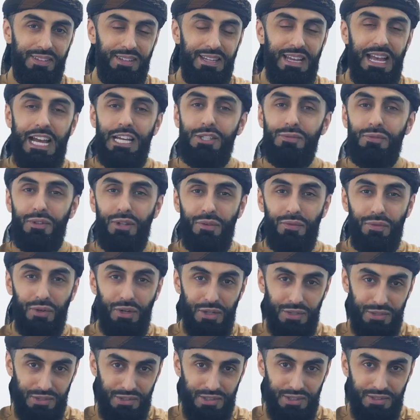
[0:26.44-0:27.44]
As for the
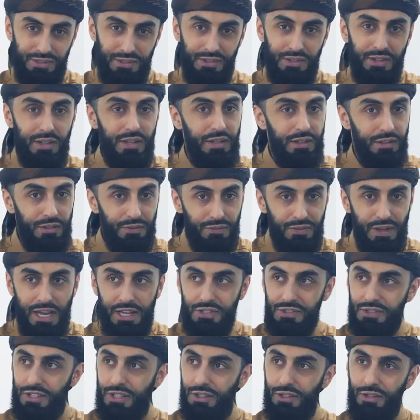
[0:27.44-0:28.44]
first, the
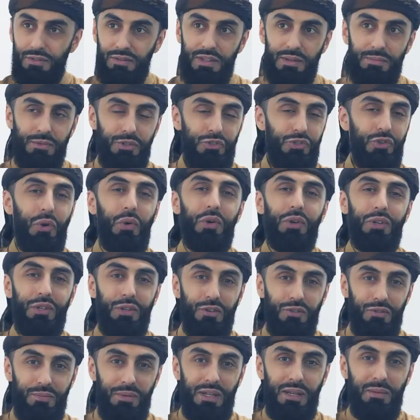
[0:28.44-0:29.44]
fasting of the majority
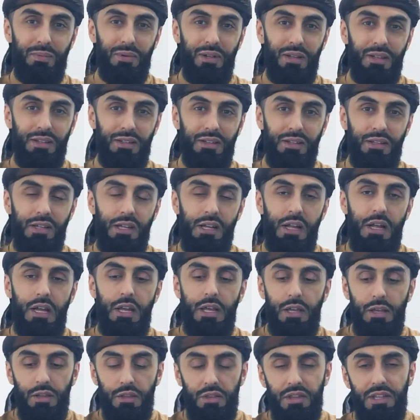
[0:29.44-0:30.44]
of people,
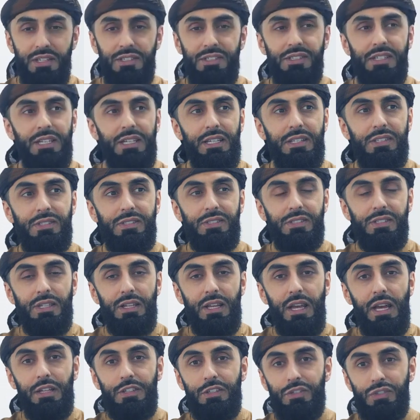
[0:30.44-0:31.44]
this is
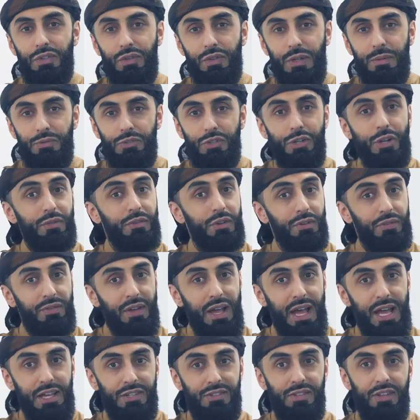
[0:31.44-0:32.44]
a description of a
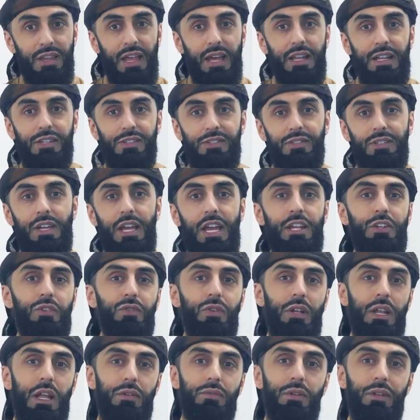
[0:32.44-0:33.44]
fast that is
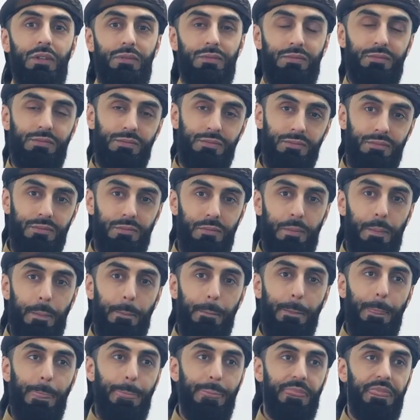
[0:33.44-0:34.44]
entry level.
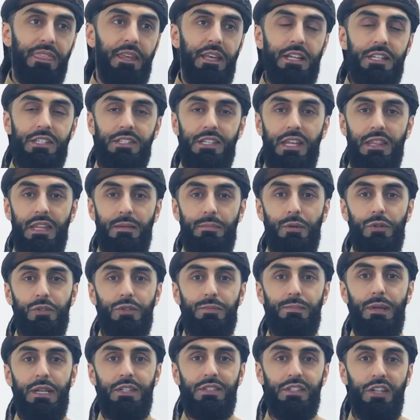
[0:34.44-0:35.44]
It's at the
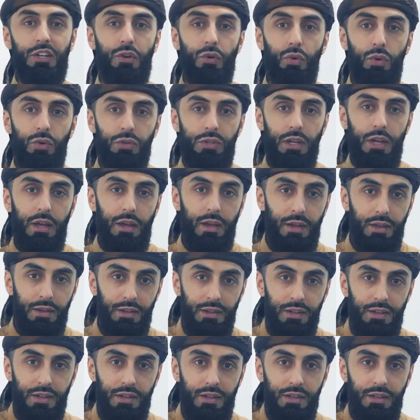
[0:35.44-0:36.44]
most basic order.
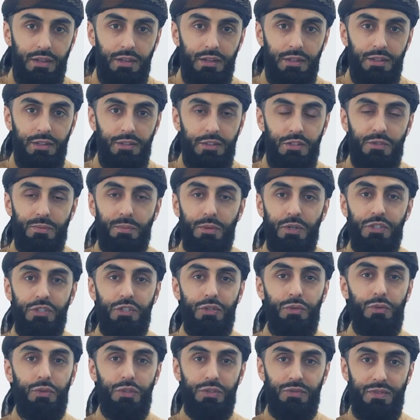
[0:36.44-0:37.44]
This
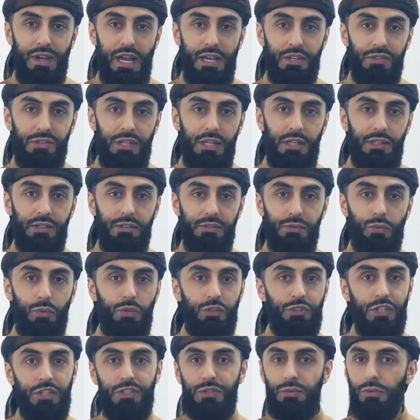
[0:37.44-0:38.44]
person who is fasting will
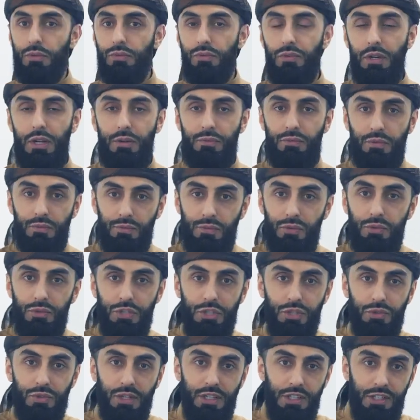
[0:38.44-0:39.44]
just refrain from food
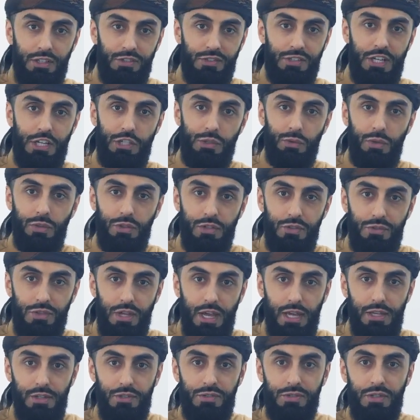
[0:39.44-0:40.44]
and drink and sexual
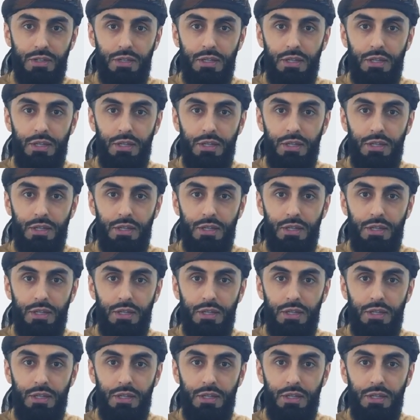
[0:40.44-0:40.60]
desires.